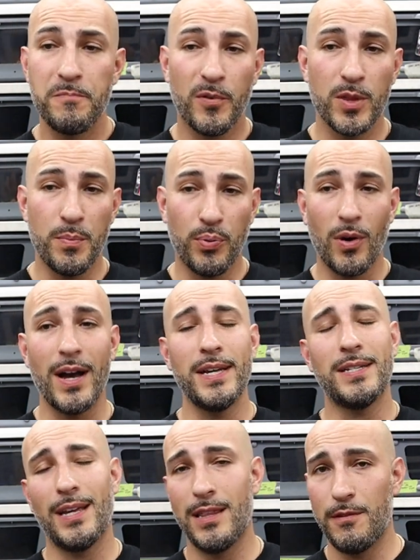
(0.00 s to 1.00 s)
For the
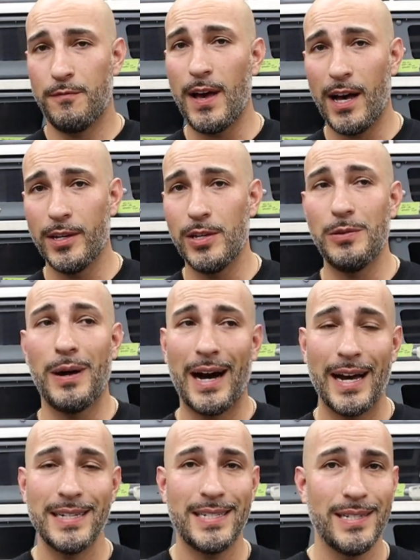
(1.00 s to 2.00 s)
price and the value,
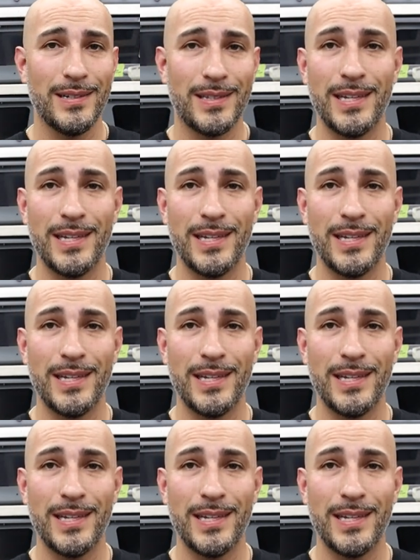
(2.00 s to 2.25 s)
I still